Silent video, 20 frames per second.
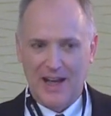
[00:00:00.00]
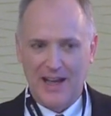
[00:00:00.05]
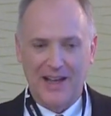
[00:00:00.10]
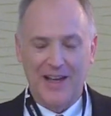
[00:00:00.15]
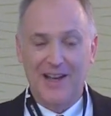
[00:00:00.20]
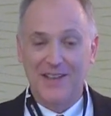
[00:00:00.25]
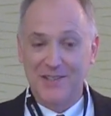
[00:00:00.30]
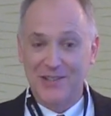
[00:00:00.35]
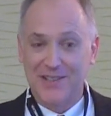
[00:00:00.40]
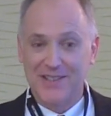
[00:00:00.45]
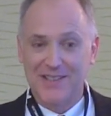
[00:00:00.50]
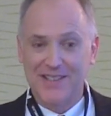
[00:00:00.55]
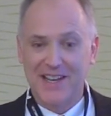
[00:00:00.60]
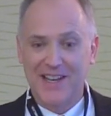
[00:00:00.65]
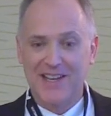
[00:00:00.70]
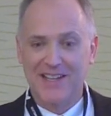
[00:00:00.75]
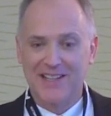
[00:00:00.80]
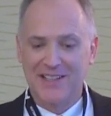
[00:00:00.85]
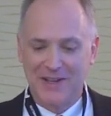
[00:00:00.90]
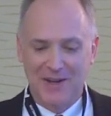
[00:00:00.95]
I, I, should
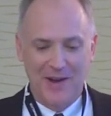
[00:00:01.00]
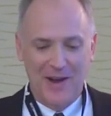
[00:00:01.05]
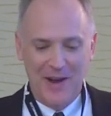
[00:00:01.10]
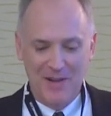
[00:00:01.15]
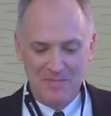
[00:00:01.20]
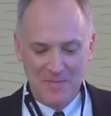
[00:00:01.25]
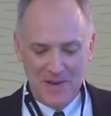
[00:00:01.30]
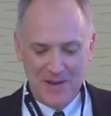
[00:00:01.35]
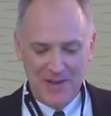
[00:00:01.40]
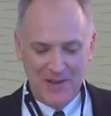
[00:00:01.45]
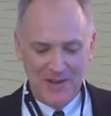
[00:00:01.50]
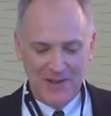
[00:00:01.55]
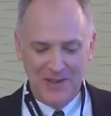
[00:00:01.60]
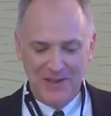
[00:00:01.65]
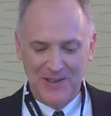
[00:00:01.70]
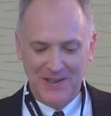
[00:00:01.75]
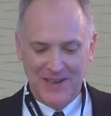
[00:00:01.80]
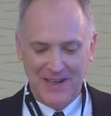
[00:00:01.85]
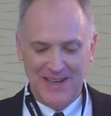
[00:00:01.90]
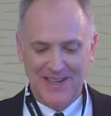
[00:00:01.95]
say, you know, I'm
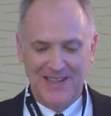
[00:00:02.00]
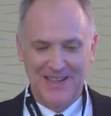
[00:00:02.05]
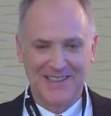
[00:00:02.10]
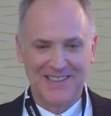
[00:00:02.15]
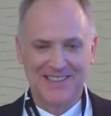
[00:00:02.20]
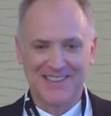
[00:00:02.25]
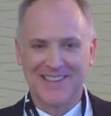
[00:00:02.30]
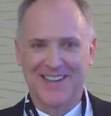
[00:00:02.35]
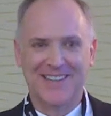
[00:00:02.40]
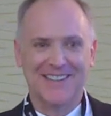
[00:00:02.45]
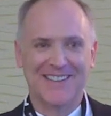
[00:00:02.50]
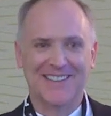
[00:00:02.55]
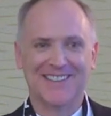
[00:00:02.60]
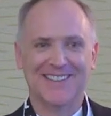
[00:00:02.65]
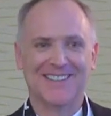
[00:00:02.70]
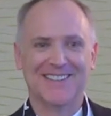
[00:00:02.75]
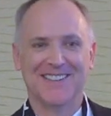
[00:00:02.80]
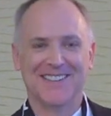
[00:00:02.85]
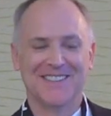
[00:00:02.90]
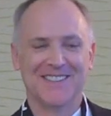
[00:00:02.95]
here and uh,
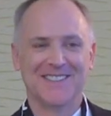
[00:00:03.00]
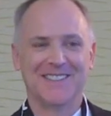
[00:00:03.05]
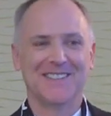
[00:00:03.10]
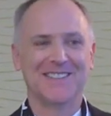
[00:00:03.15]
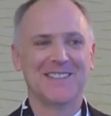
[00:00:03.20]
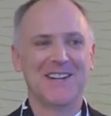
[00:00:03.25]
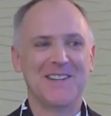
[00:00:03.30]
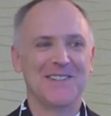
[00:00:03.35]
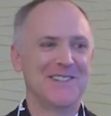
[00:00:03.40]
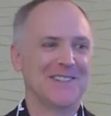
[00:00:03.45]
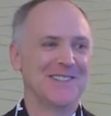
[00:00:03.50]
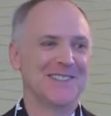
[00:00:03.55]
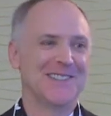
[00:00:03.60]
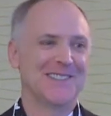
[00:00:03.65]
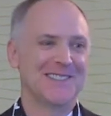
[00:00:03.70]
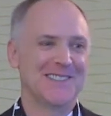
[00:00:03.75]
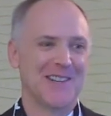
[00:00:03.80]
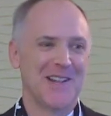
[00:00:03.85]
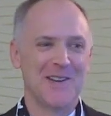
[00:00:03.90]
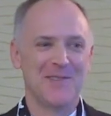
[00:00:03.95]
there's a standard
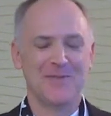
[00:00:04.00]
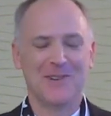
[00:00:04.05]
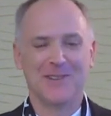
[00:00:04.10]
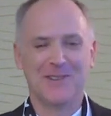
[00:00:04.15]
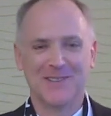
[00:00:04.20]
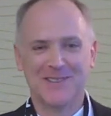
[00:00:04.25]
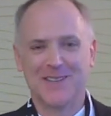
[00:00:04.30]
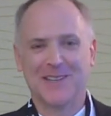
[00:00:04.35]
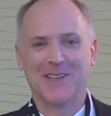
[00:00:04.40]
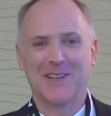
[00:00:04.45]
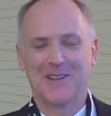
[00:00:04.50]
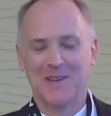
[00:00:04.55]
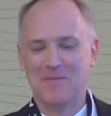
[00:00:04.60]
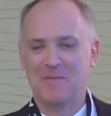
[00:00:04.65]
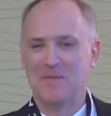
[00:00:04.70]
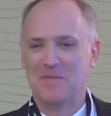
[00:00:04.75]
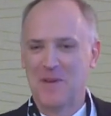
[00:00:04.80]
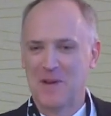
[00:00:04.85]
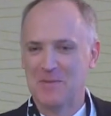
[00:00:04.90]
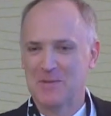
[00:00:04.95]
disclaimer. It's like uh,
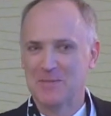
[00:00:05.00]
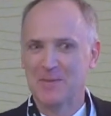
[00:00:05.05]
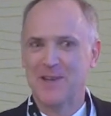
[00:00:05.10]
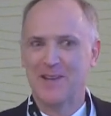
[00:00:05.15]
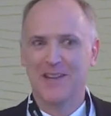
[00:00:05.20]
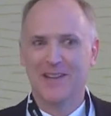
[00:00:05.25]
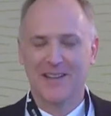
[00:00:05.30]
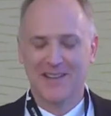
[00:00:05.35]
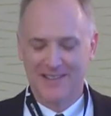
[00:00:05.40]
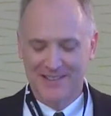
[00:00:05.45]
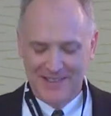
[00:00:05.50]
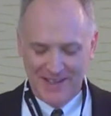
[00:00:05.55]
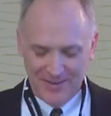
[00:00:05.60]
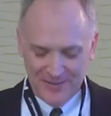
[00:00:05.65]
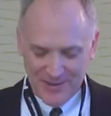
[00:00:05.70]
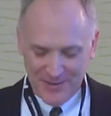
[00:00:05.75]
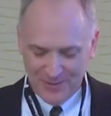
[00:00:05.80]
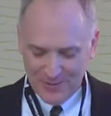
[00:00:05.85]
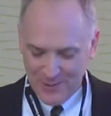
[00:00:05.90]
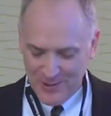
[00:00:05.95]
i am speaking as
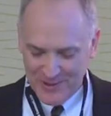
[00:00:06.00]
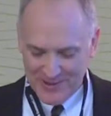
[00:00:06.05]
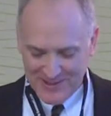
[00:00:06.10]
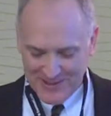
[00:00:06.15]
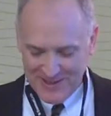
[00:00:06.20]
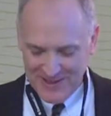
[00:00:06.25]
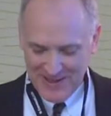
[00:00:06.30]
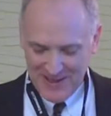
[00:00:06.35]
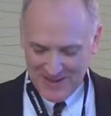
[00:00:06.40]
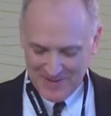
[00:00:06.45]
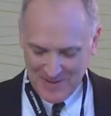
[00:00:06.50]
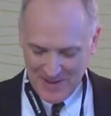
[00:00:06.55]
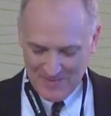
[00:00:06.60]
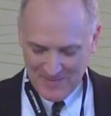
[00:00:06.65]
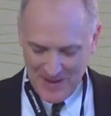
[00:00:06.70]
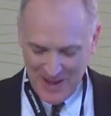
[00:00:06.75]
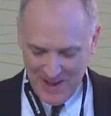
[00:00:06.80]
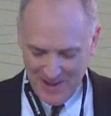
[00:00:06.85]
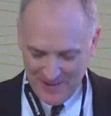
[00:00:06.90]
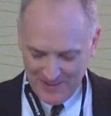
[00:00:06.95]
Kevin DeVorsey. I,
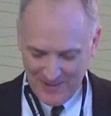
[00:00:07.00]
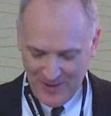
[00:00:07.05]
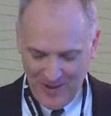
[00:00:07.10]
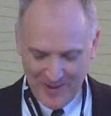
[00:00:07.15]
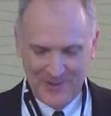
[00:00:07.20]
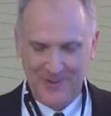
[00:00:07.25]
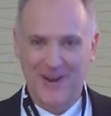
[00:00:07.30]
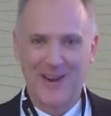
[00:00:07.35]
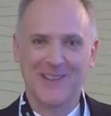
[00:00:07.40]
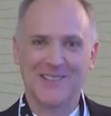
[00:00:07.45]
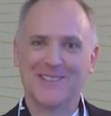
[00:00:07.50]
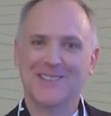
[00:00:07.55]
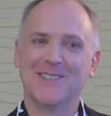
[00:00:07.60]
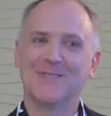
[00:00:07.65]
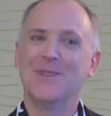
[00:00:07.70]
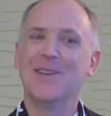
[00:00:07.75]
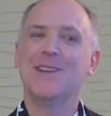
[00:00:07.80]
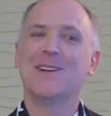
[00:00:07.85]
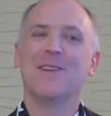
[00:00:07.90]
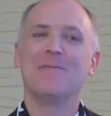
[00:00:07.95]
I'm not authorized to
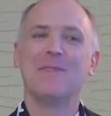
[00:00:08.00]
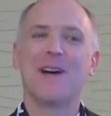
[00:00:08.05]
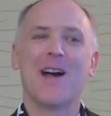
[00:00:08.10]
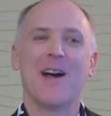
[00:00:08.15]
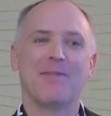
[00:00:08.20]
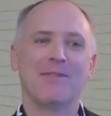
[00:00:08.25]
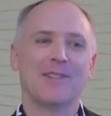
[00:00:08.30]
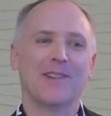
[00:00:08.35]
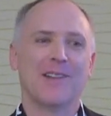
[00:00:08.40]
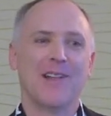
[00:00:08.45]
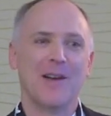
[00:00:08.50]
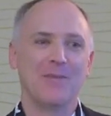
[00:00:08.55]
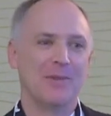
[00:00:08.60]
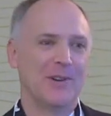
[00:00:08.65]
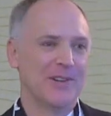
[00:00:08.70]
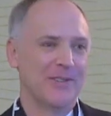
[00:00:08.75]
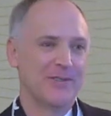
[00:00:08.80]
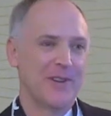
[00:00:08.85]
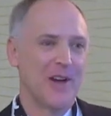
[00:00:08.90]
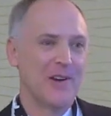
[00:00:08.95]
speak on behalf of the
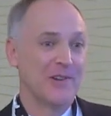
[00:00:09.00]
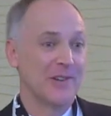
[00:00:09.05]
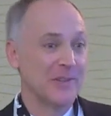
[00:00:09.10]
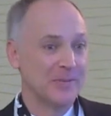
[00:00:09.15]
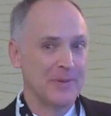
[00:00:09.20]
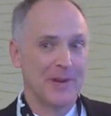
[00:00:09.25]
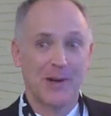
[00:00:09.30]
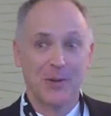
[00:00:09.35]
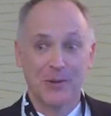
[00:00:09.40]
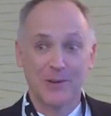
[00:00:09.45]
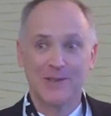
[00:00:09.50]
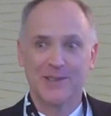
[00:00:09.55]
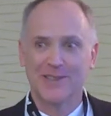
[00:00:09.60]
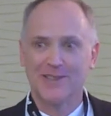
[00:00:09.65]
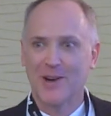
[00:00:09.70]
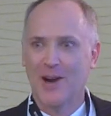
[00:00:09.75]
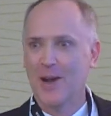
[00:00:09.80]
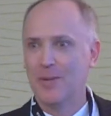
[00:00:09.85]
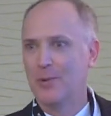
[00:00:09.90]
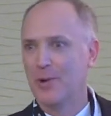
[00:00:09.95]
Library of Congress, but I will
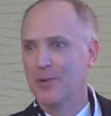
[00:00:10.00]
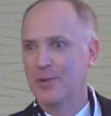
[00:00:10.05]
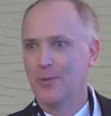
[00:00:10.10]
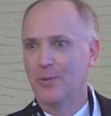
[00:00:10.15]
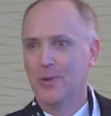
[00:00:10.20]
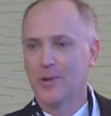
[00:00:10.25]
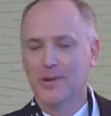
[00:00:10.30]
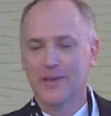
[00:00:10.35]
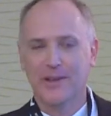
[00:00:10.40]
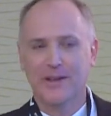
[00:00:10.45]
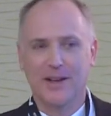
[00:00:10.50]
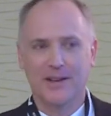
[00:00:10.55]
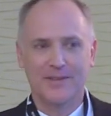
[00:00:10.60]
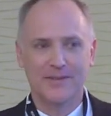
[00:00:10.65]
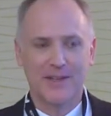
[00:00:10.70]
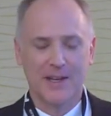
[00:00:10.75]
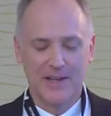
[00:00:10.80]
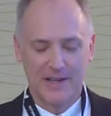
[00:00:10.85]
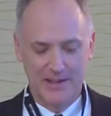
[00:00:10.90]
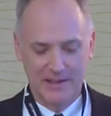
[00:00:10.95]
describe all the work that
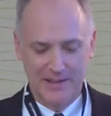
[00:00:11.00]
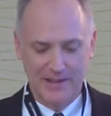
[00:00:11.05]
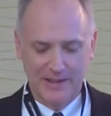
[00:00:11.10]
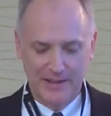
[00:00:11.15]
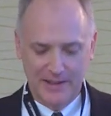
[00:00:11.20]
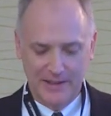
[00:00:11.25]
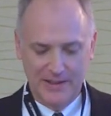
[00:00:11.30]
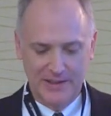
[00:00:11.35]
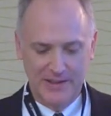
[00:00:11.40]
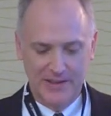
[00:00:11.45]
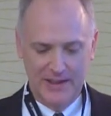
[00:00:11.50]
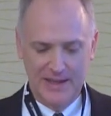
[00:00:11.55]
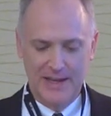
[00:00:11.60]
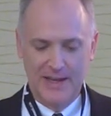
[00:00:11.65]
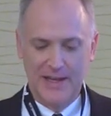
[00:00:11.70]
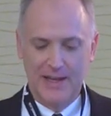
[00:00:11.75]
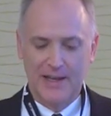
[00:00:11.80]
I've done in